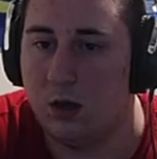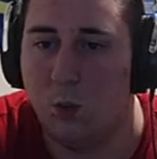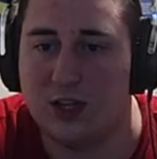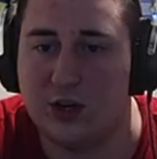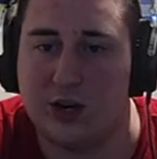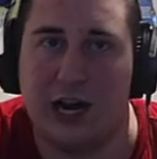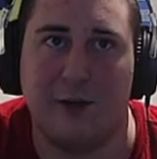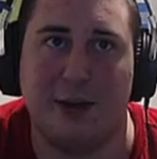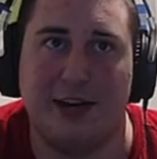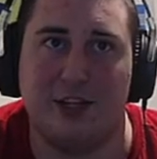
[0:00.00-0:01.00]
What's going on,
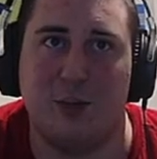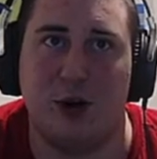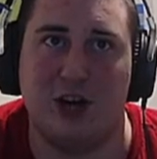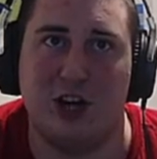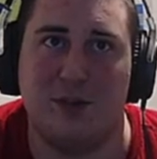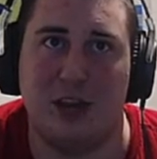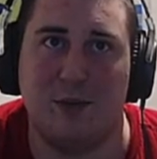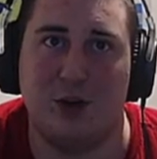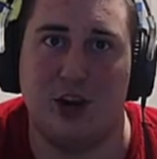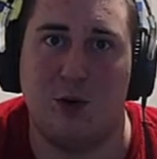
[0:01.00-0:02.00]
everybody? It's your boy, John the
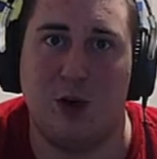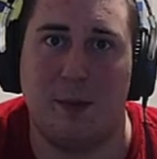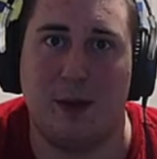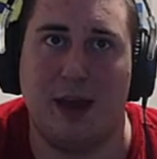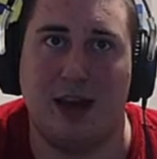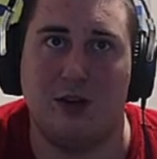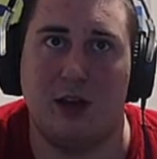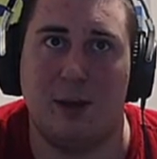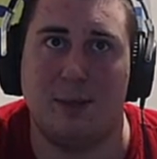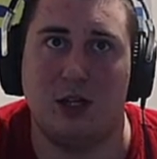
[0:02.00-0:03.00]
Amdo here. Welcome you back to
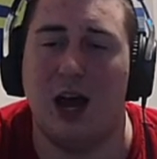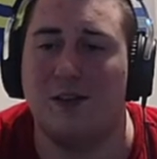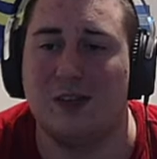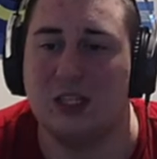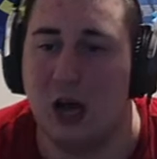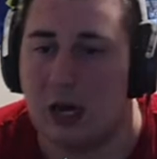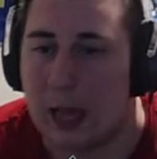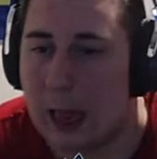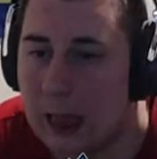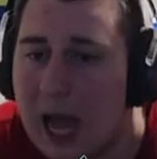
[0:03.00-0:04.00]
another episode of
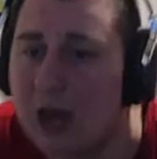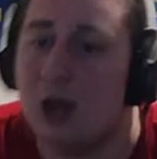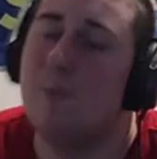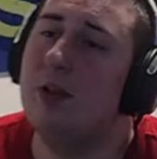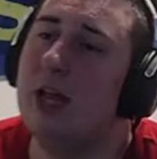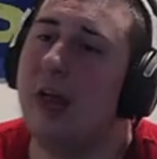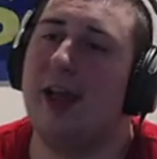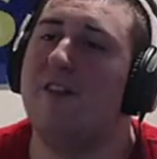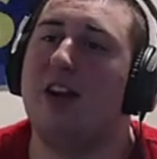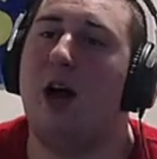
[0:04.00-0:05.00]
Sagalocke. Hopefully, y'all are
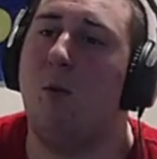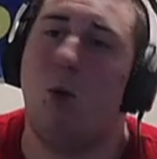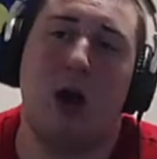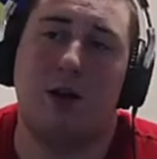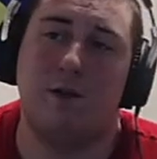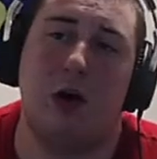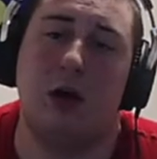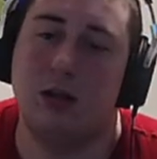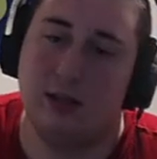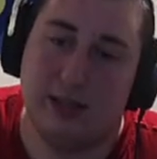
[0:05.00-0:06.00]
having a wonderful
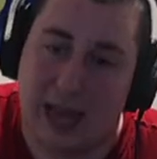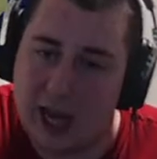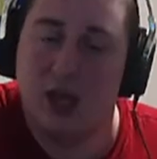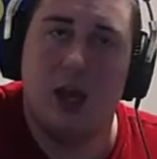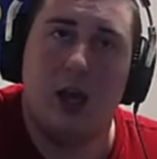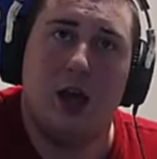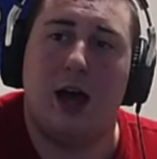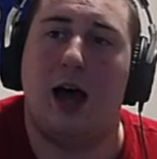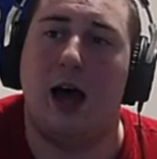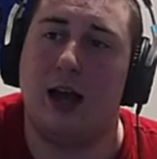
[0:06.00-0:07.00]
day.
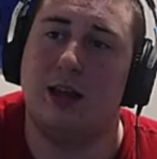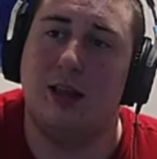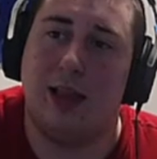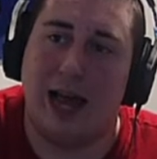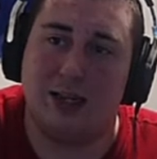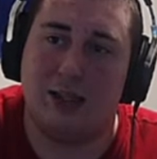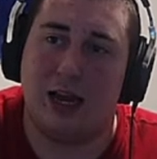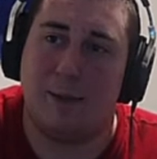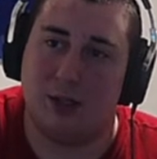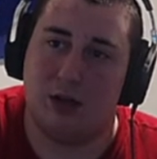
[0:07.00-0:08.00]
Uh, in the last
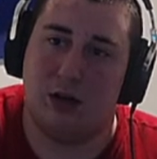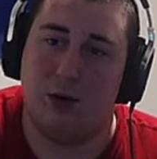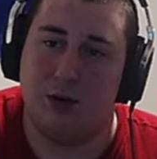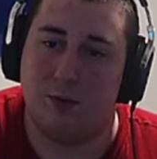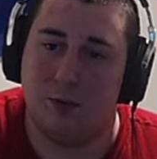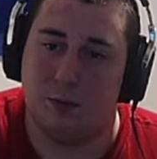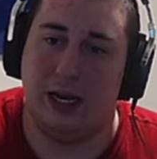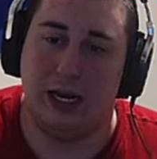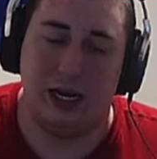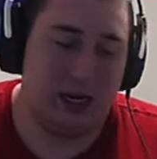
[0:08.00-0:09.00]
episode,
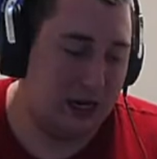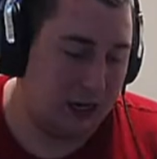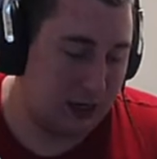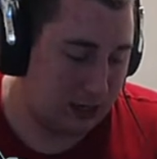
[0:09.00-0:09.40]
we